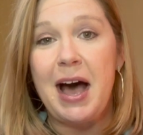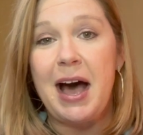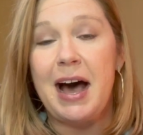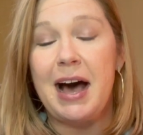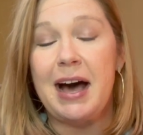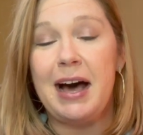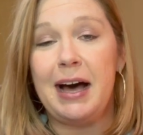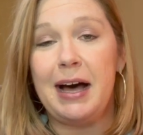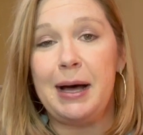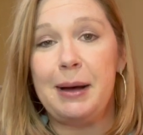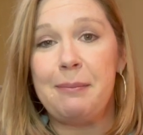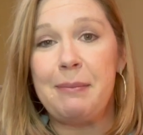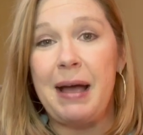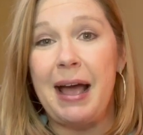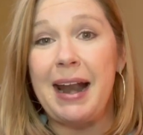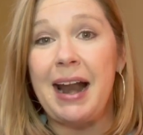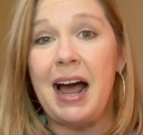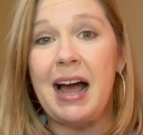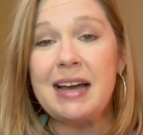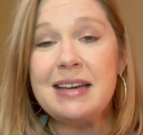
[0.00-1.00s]

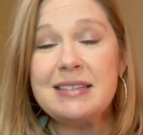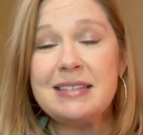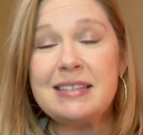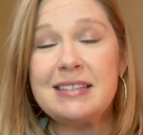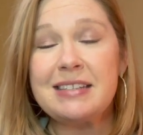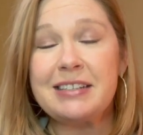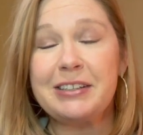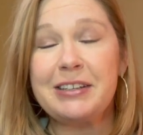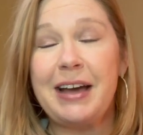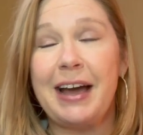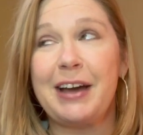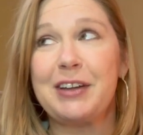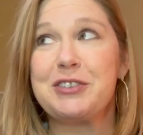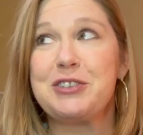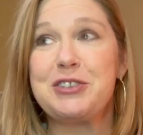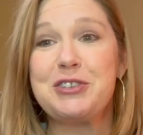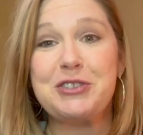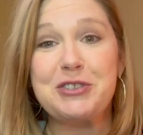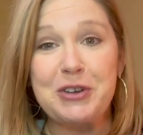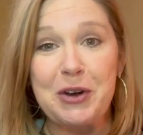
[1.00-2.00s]
And I still had
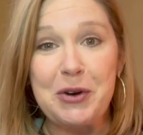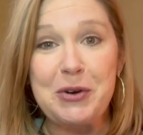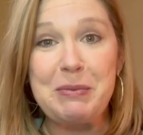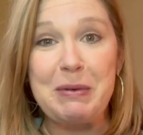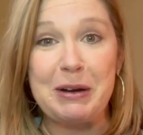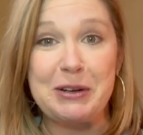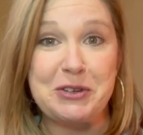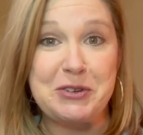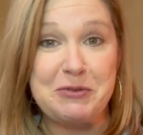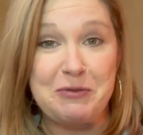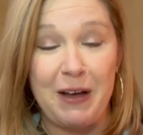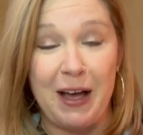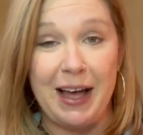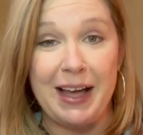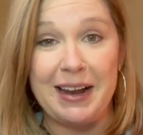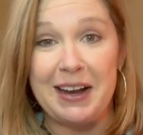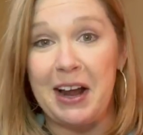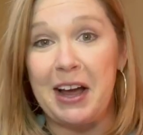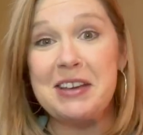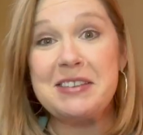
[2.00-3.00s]
so much
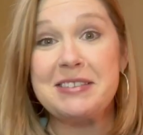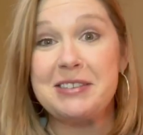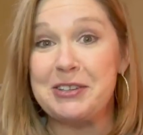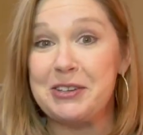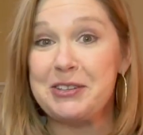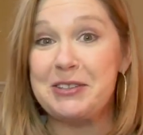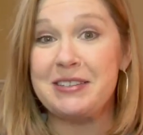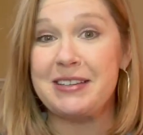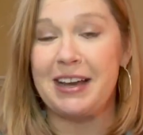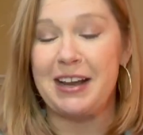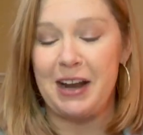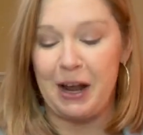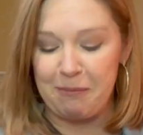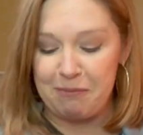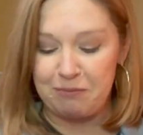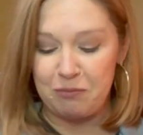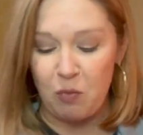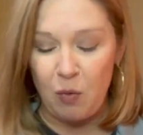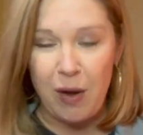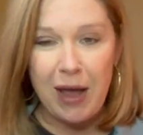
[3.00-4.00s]
fun. I still stayed
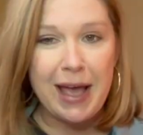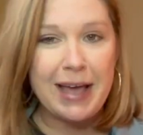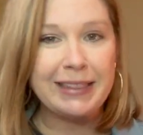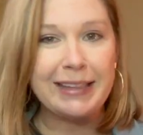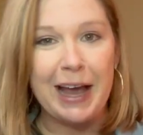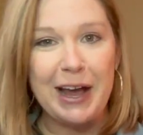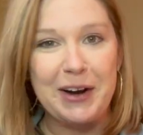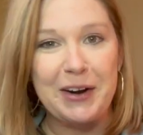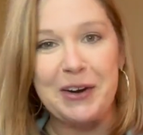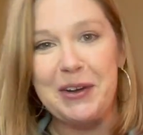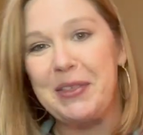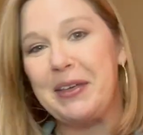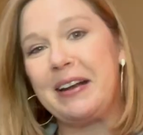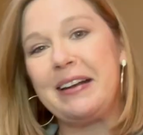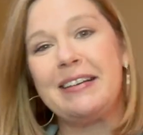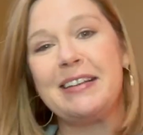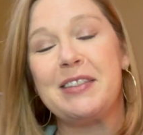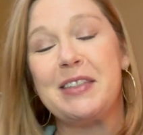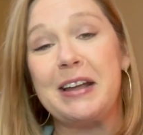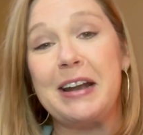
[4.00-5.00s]
up way later
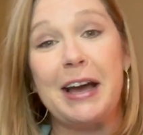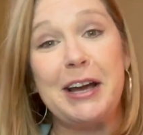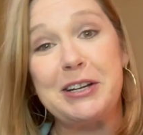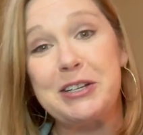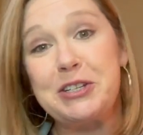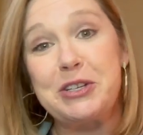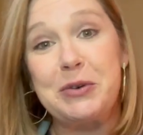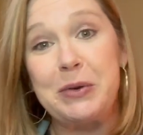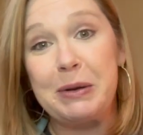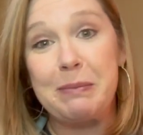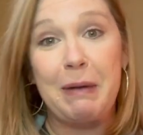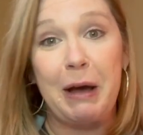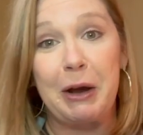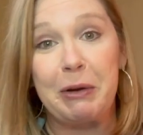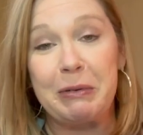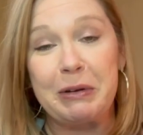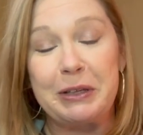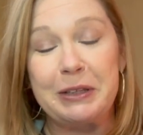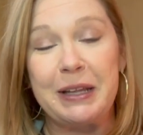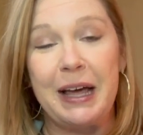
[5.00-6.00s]
than I do in my
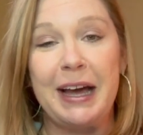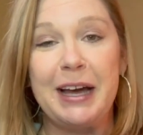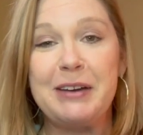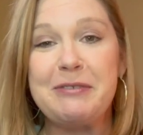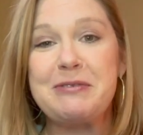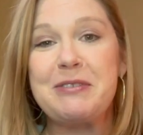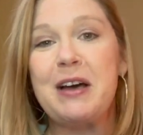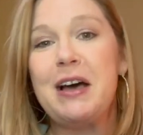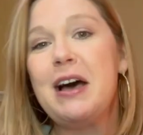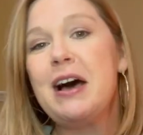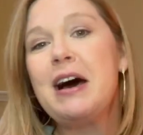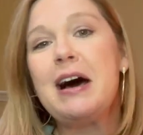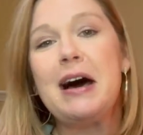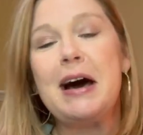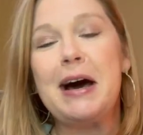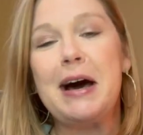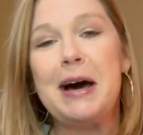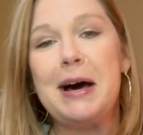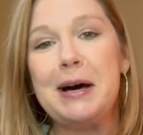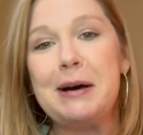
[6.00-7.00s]
real life.
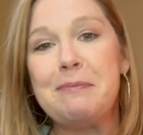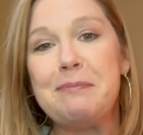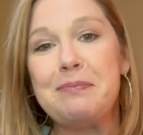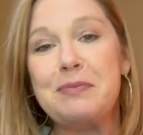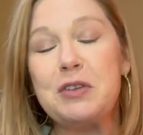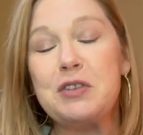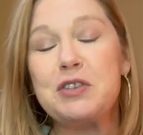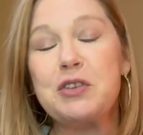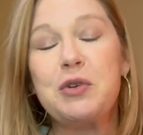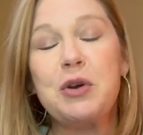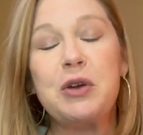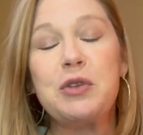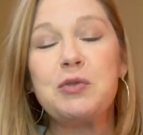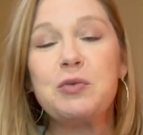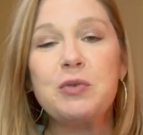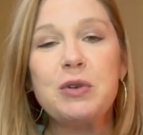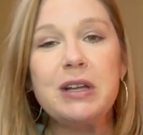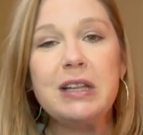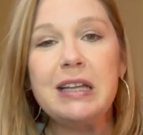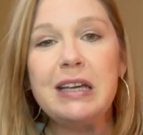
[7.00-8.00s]
So it's
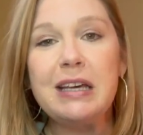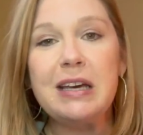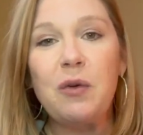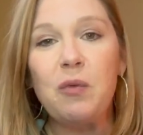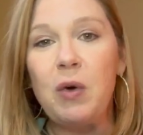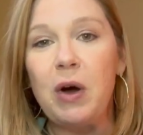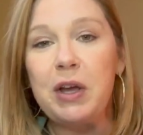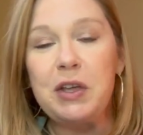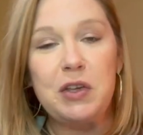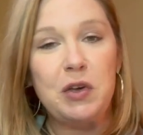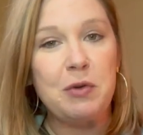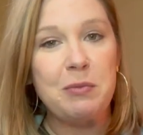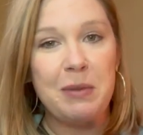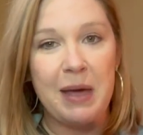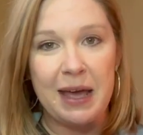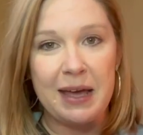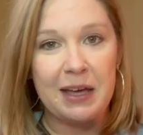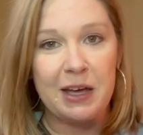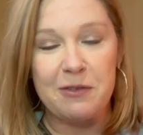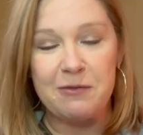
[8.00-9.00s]
really what you
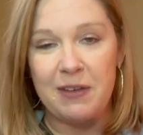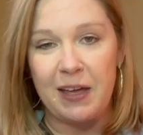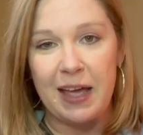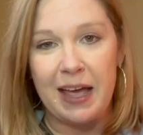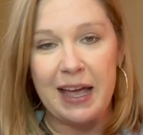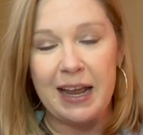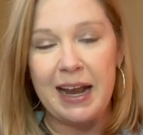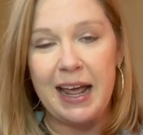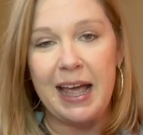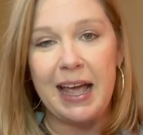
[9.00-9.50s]
make of it.